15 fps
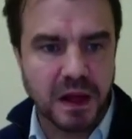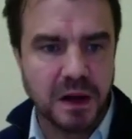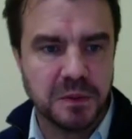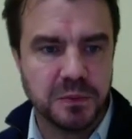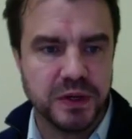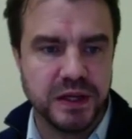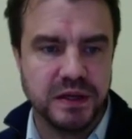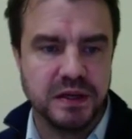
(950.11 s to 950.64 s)

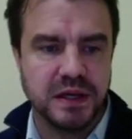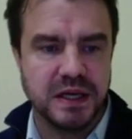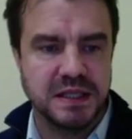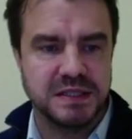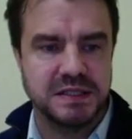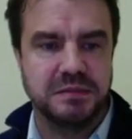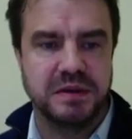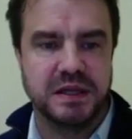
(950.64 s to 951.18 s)
And we
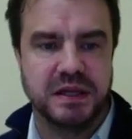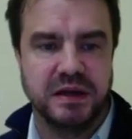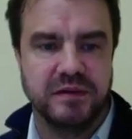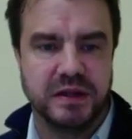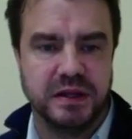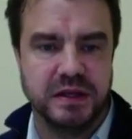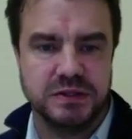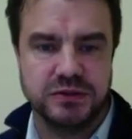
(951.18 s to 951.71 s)
estimate
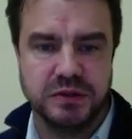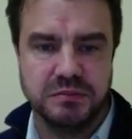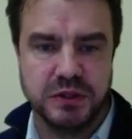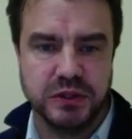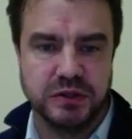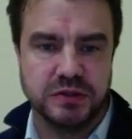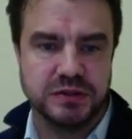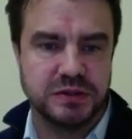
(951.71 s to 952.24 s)
event history
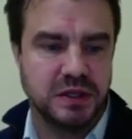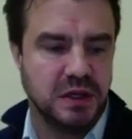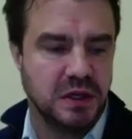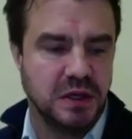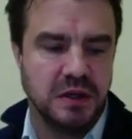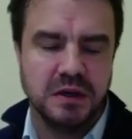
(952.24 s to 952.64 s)
models,